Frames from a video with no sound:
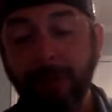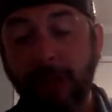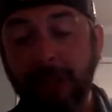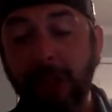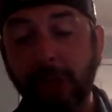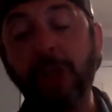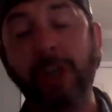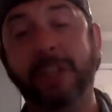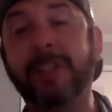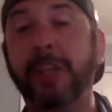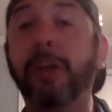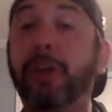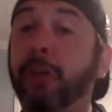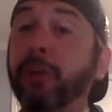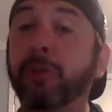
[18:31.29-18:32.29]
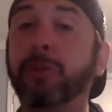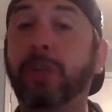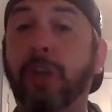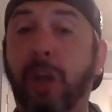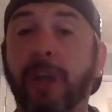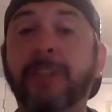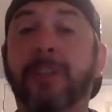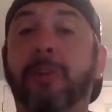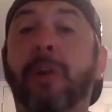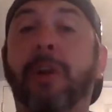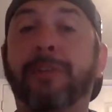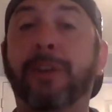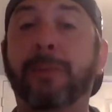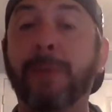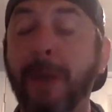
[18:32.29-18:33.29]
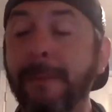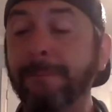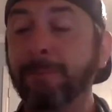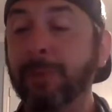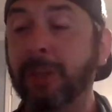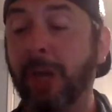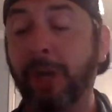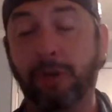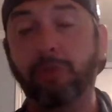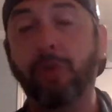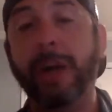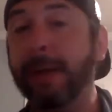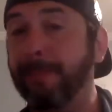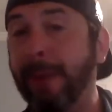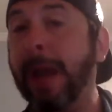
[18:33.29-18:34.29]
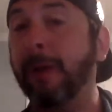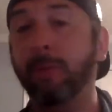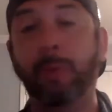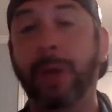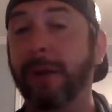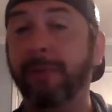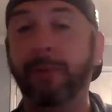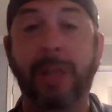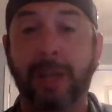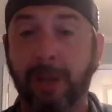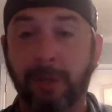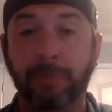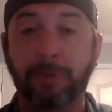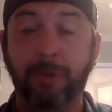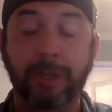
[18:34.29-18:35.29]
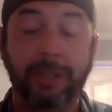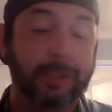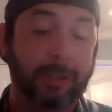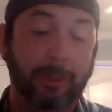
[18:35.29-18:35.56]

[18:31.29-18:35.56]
And then you're going to see a huge cluster of them that are right about whatever that number is.